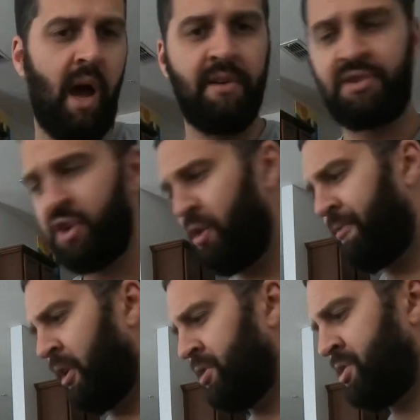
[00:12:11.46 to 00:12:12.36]
So
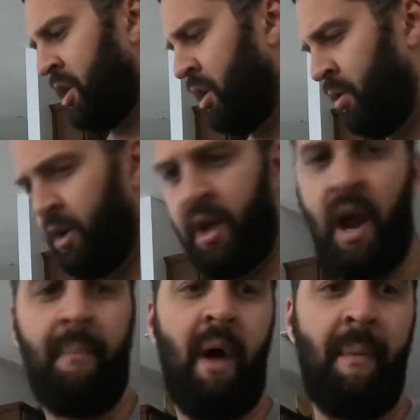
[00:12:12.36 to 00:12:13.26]
far so good.
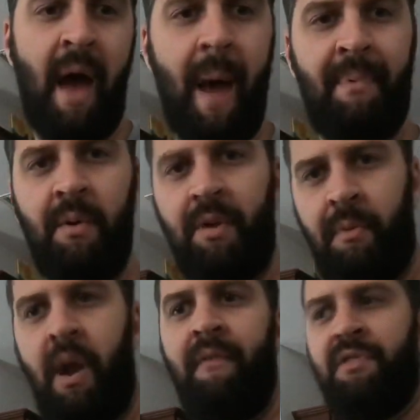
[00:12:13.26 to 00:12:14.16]
I'm happy with
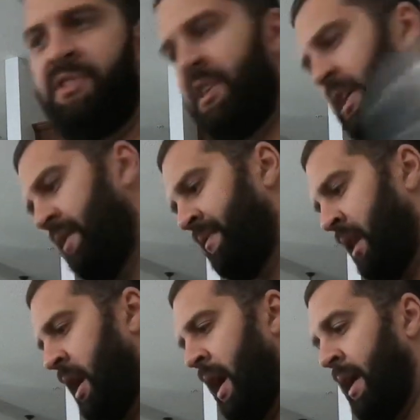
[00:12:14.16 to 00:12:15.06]
what I've received.
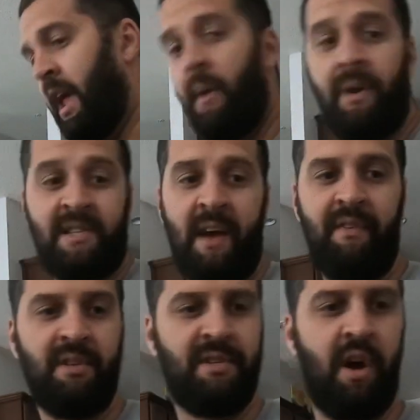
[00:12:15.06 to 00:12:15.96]
I can't wait to have it
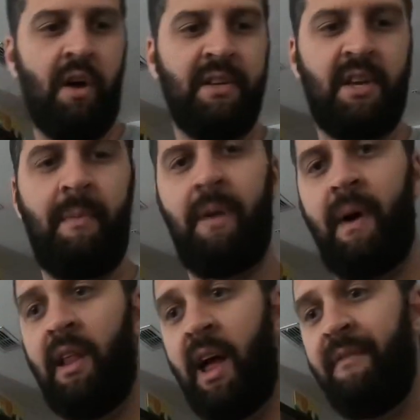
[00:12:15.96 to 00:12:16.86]
installed. It's going to make
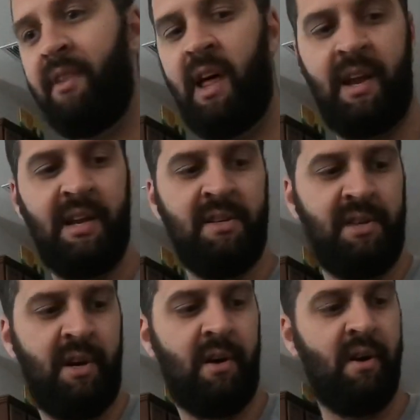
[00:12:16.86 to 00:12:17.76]
my life a lot
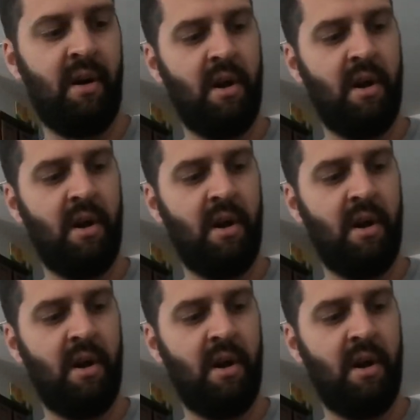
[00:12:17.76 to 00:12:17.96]
easier.